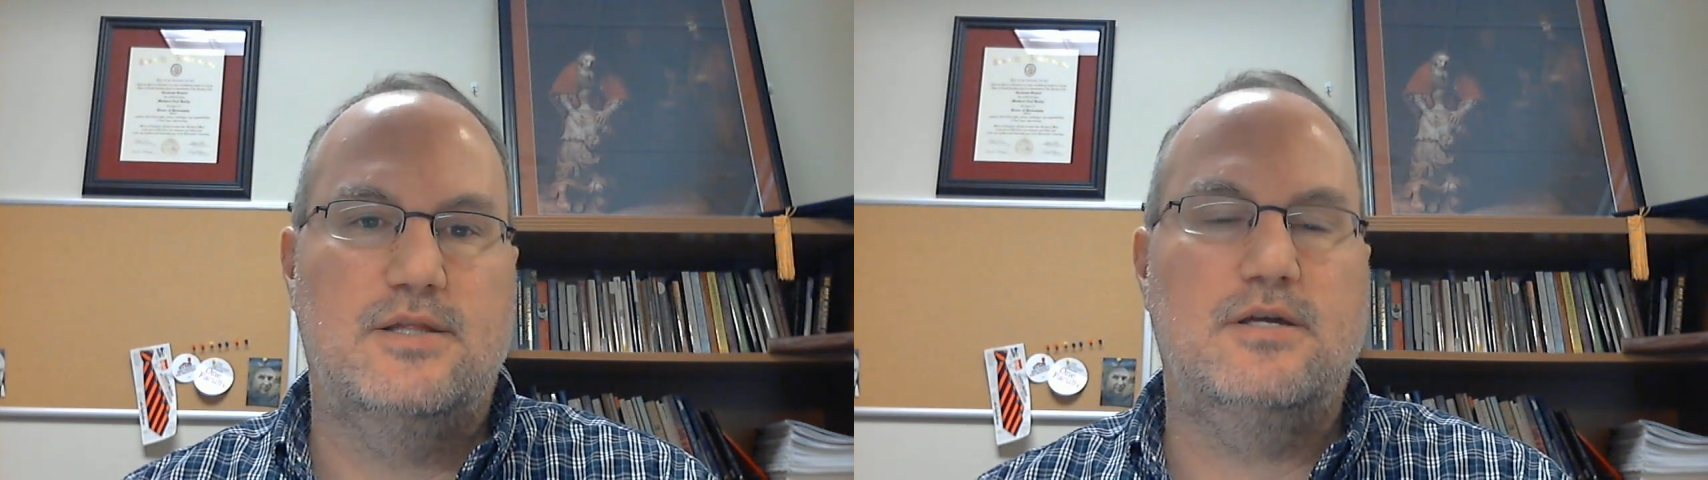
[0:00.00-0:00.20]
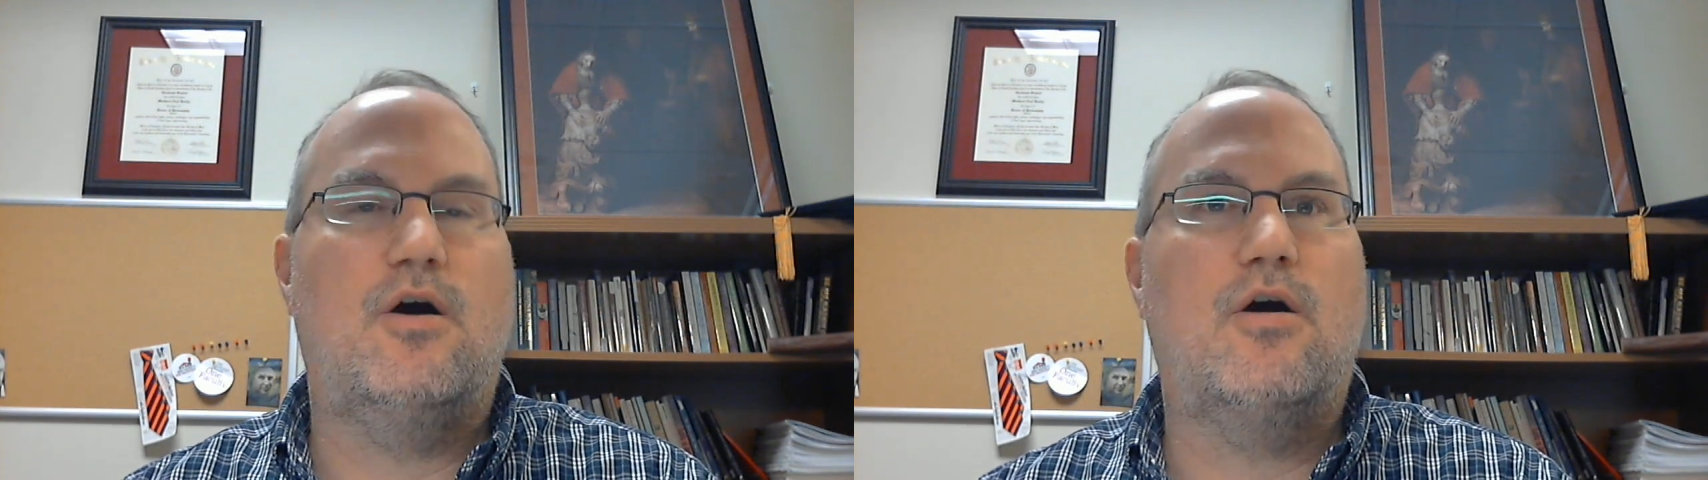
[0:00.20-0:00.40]

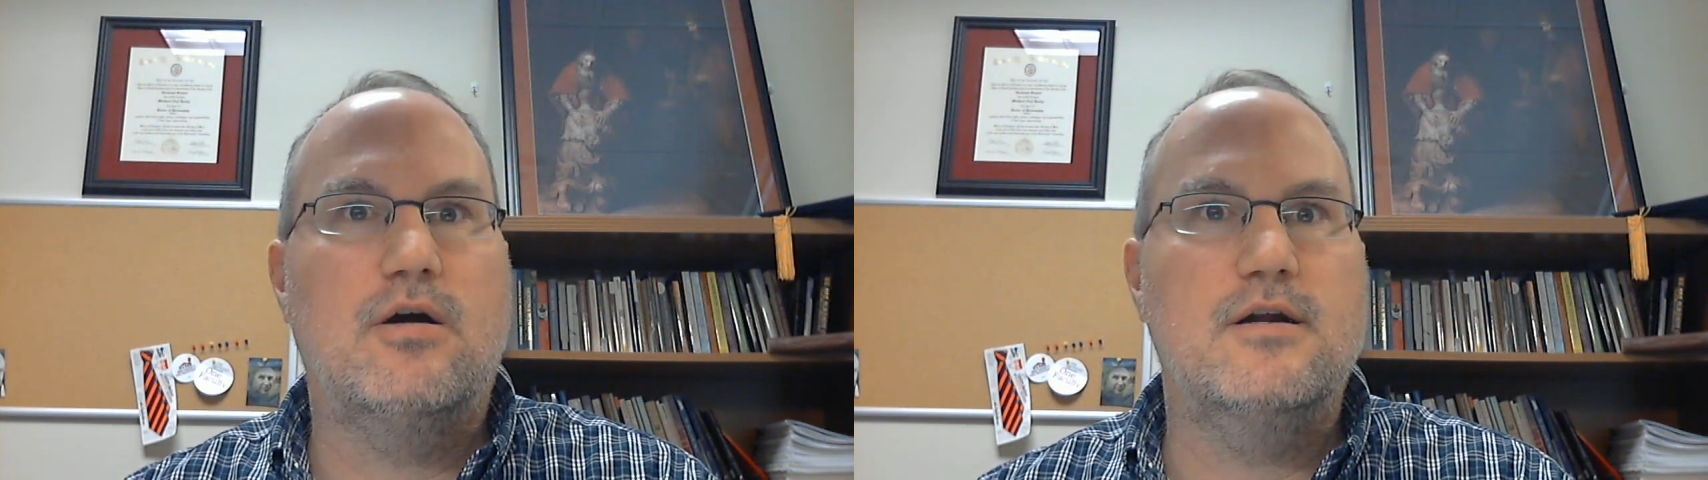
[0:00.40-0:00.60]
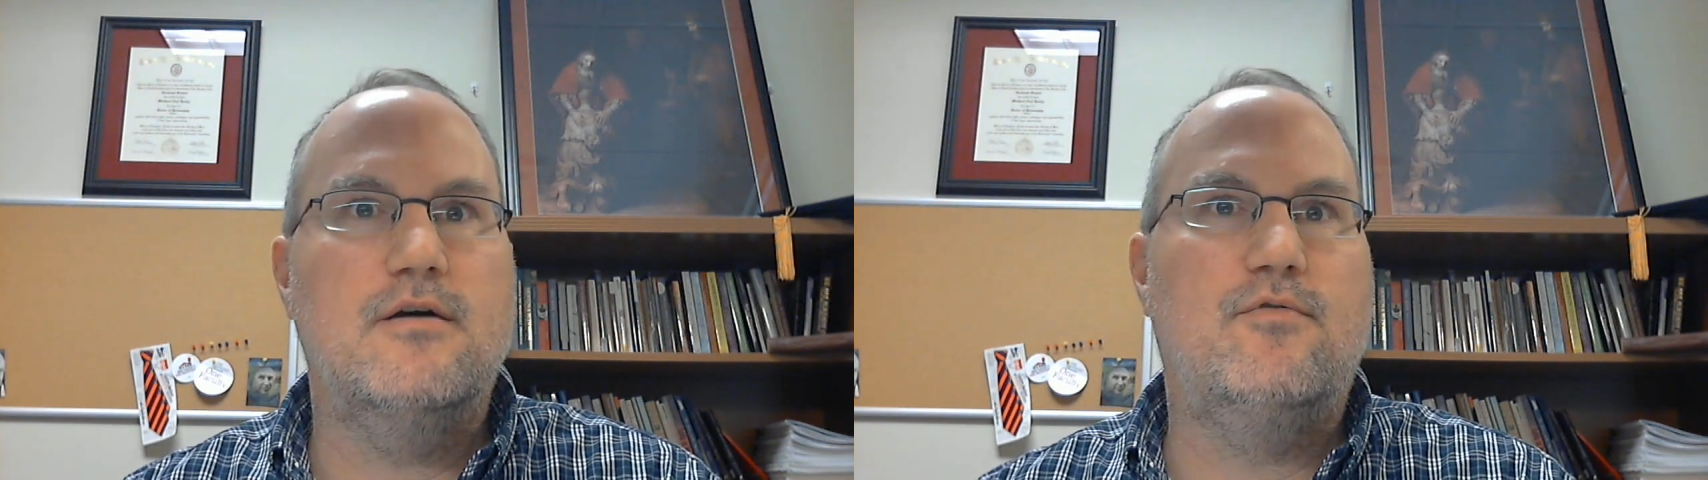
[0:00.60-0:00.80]
the
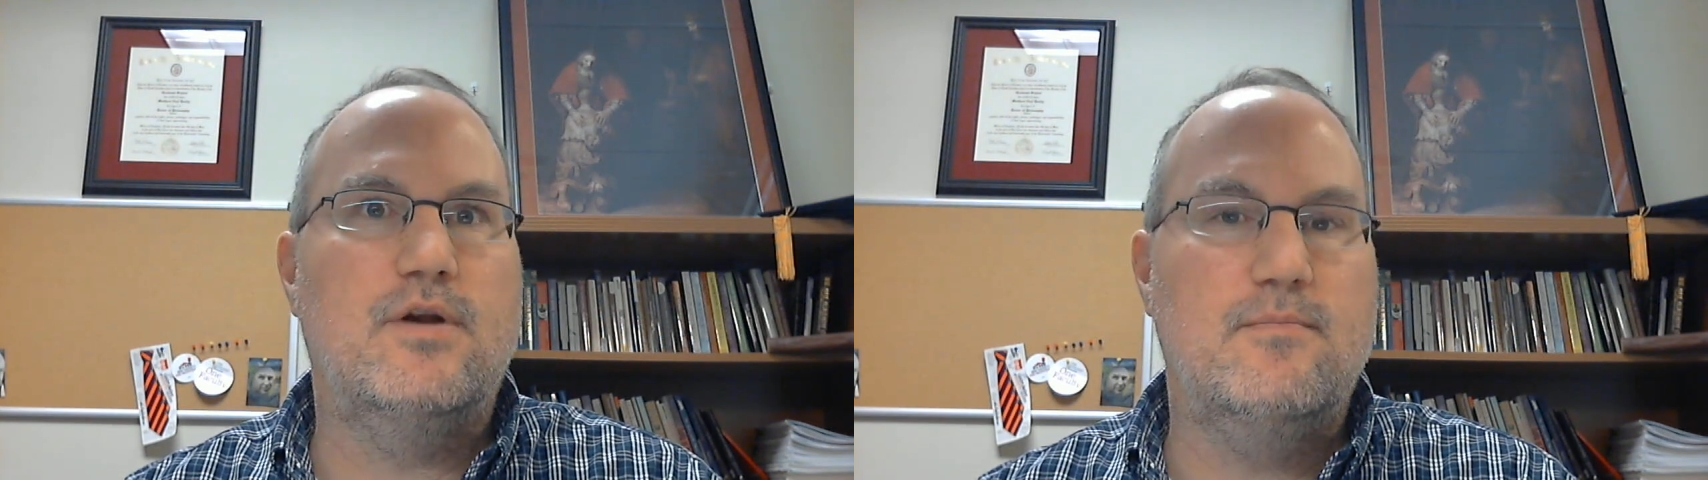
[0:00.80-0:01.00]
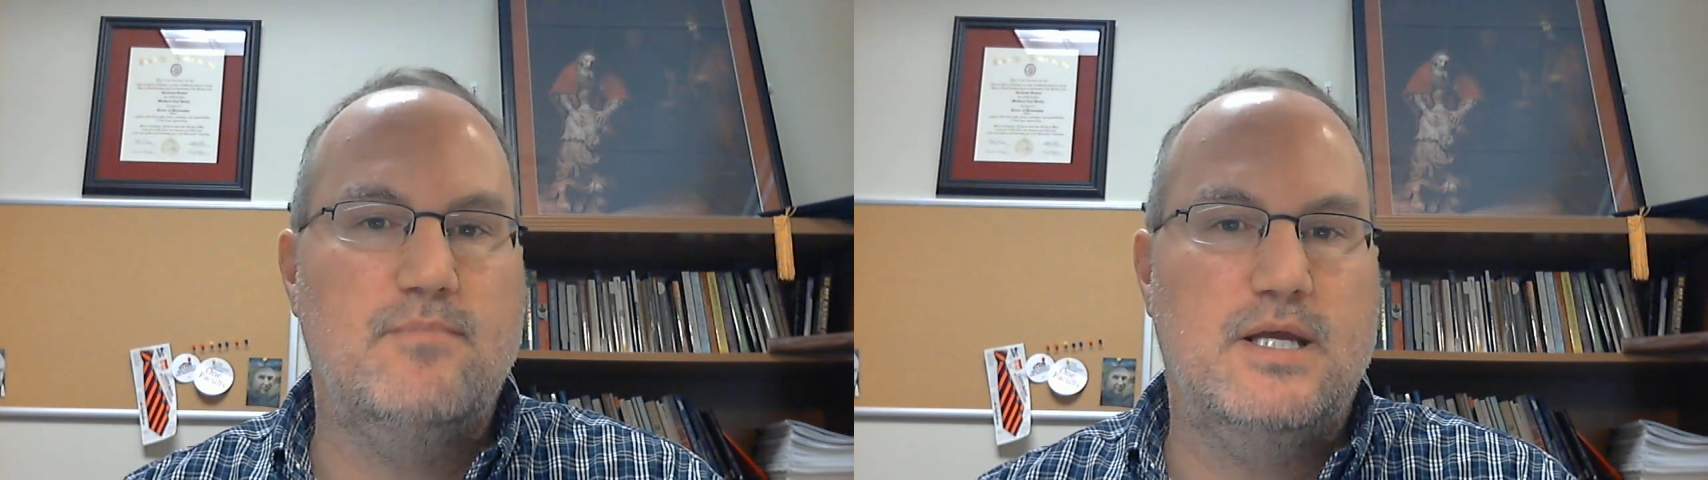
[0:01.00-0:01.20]
heart of what
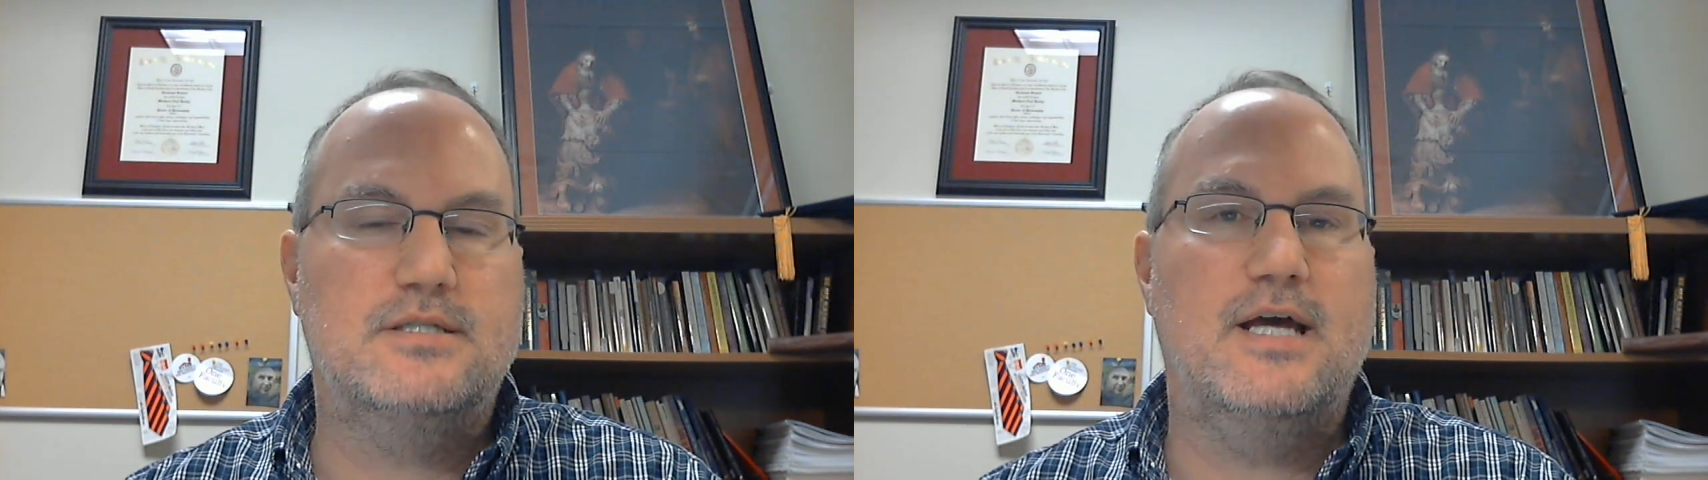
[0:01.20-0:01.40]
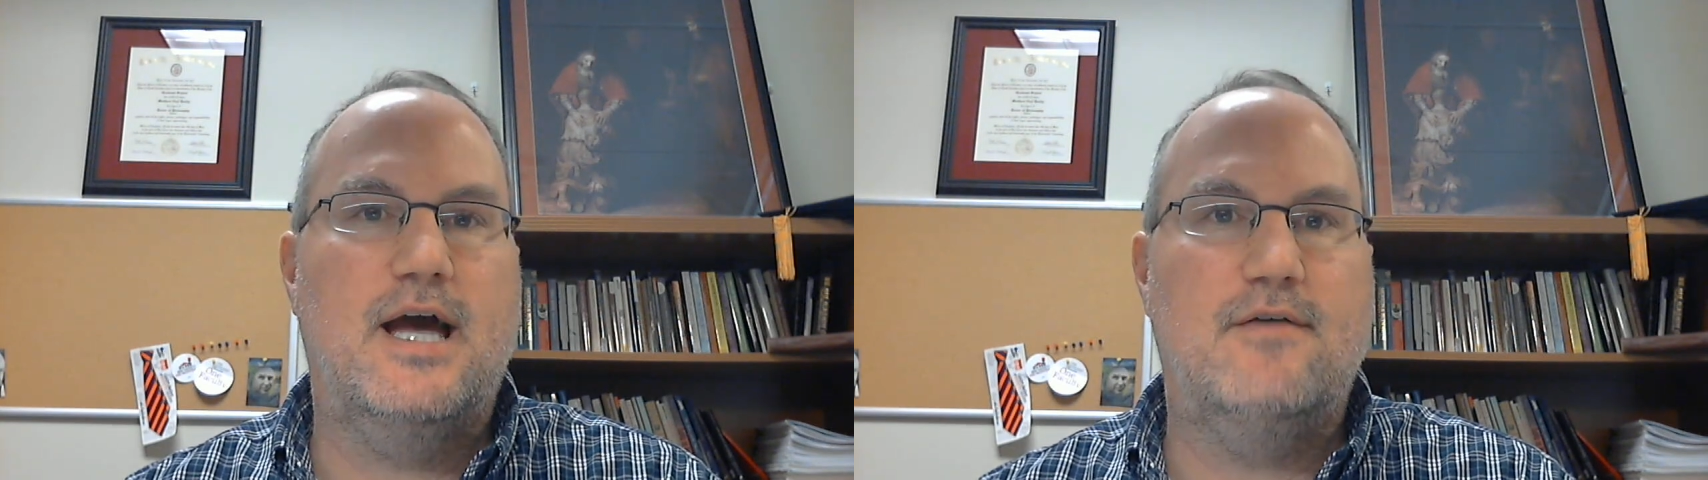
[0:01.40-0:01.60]
it means
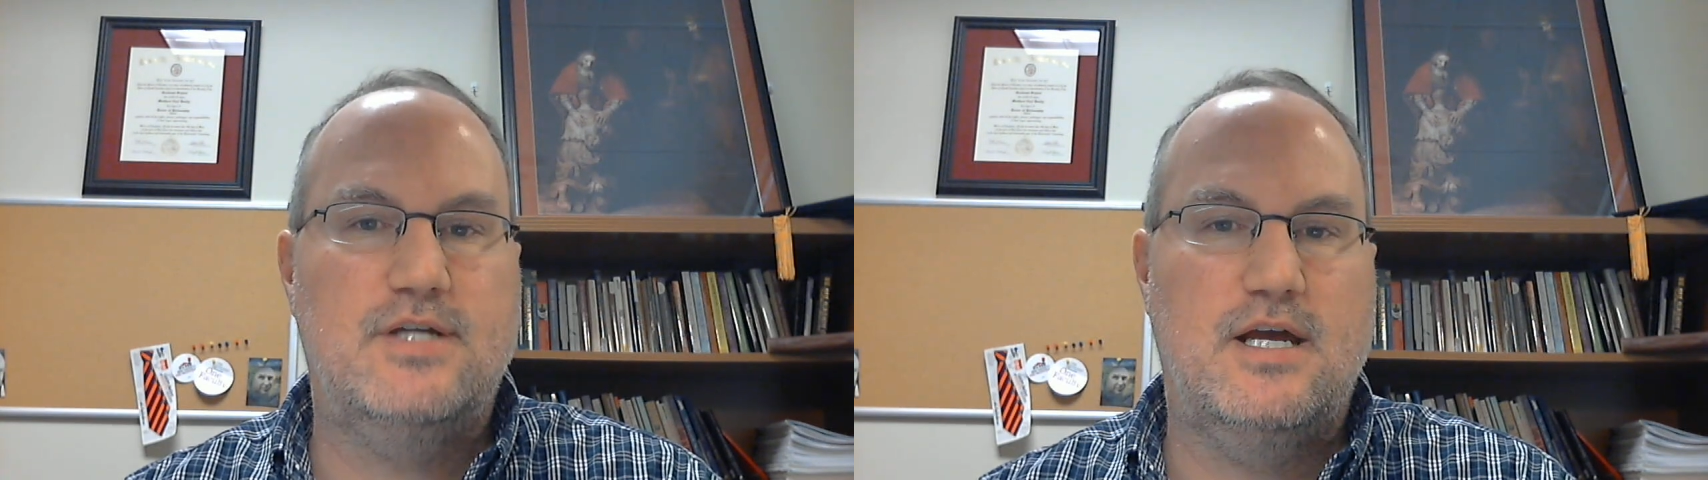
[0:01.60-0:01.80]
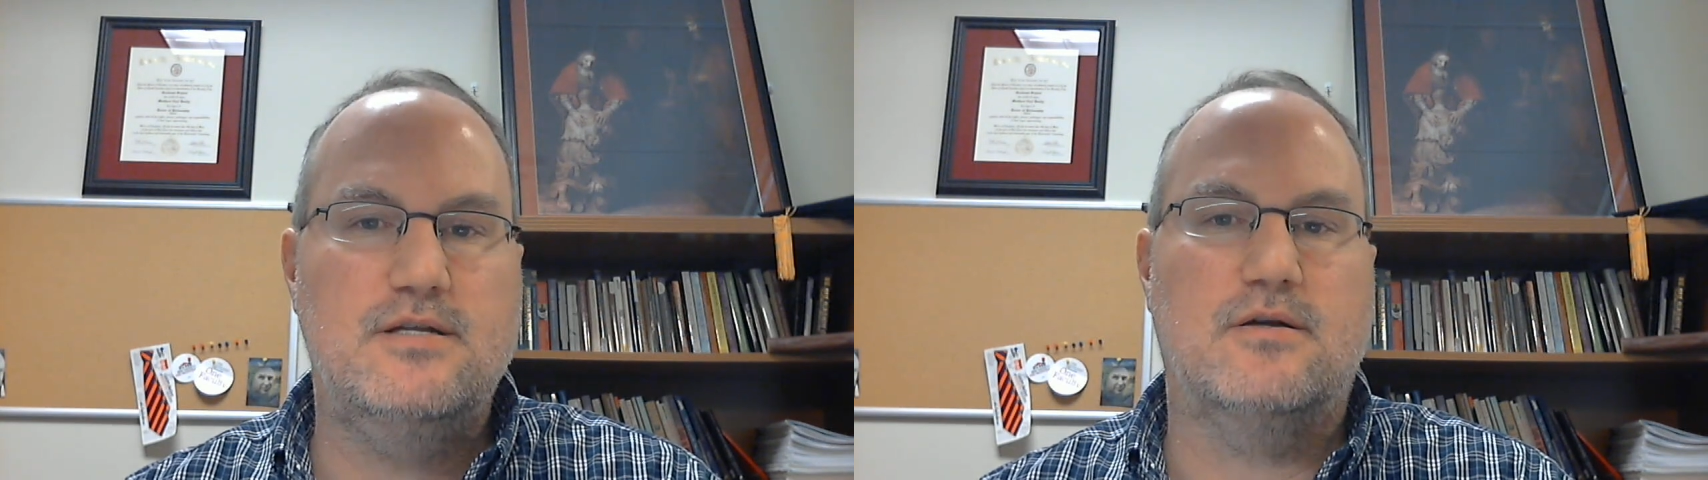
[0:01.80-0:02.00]
to have
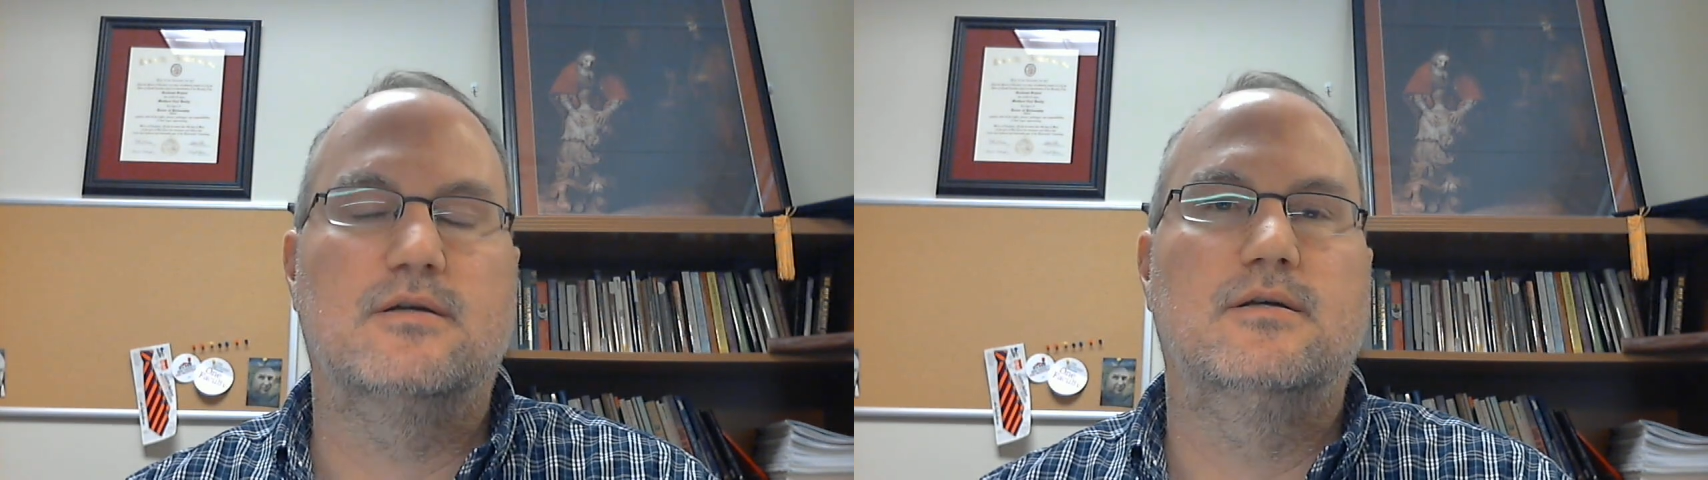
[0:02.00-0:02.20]
tenure.